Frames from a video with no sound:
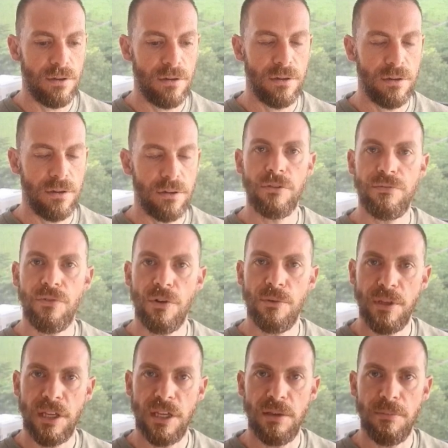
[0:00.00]
confirm
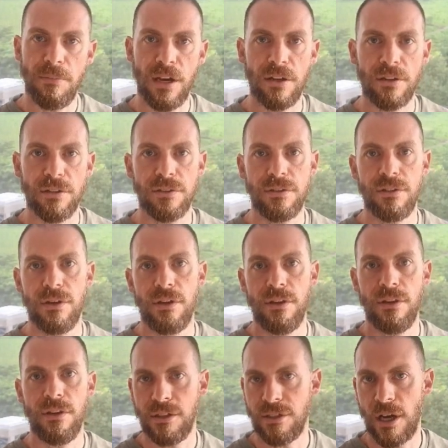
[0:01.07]
their emails,
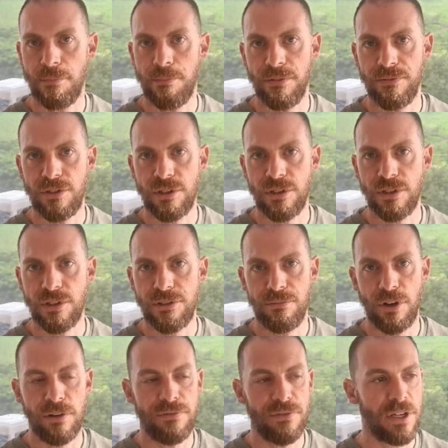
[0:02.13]
that type of system
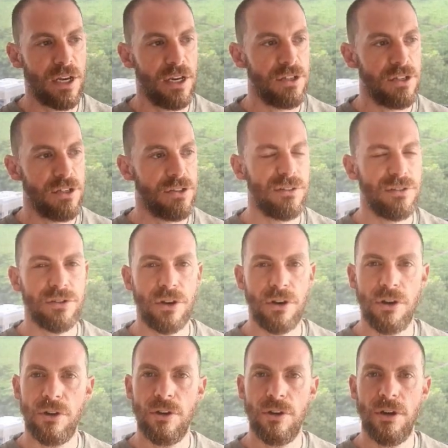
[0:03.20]
notification.
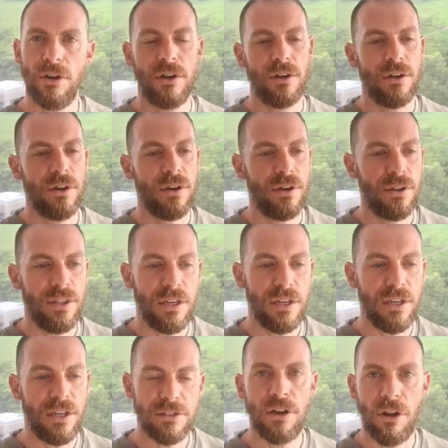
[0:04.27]
So there
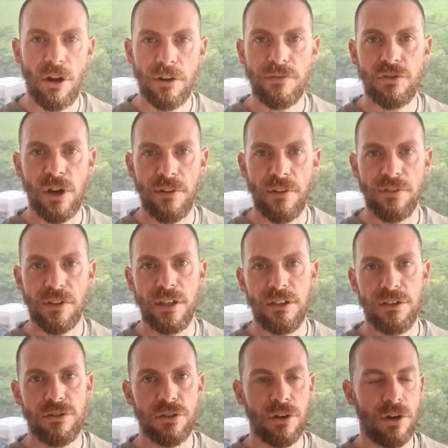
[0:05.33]
isn't a lot of traffic that
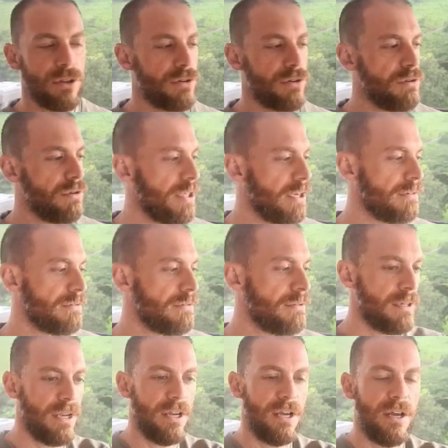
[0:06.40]
needs to go through there.
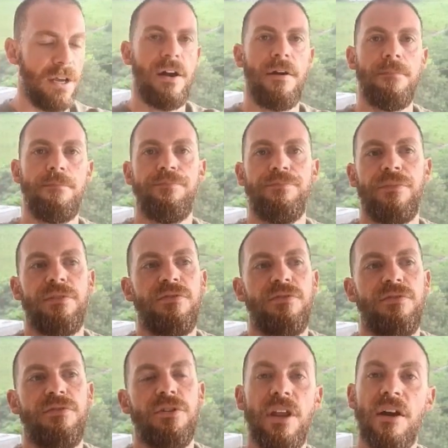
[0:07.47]
If you
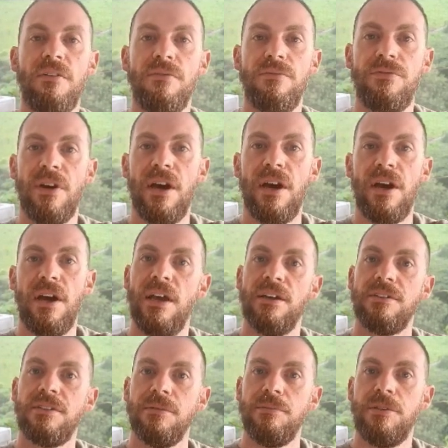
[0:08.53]
don't have a
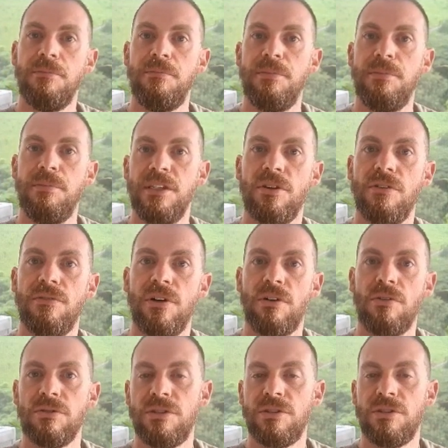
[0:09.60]
SMTP server
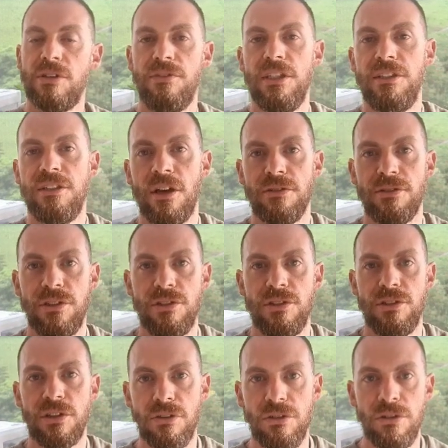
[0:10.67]
or set of details that you
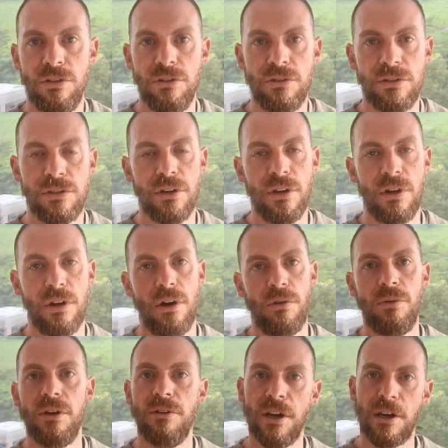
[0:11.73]
can use,
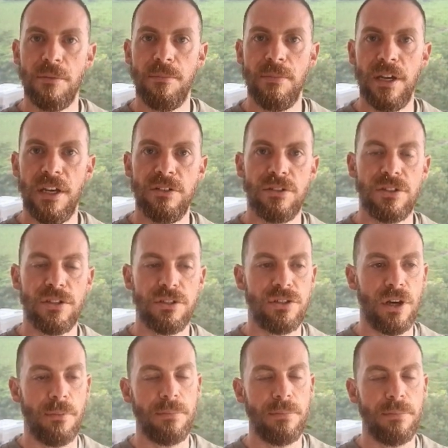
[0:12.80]
we recommend just
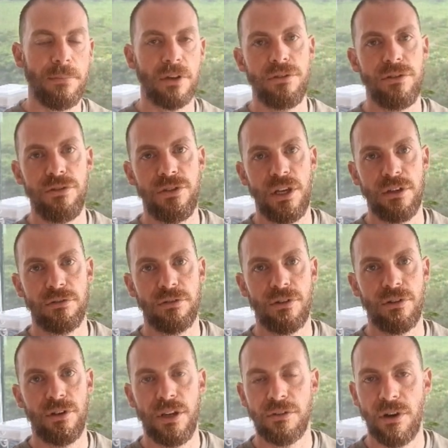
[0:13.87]
jumping onto
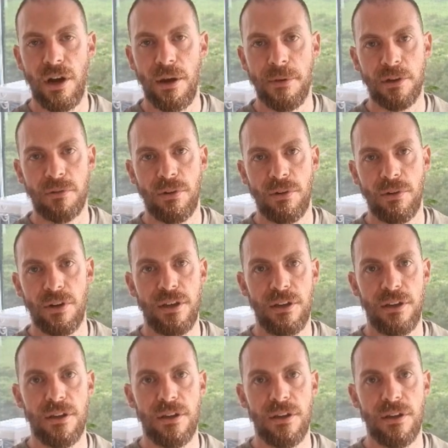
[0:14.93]
SendGrid and grabbing one of their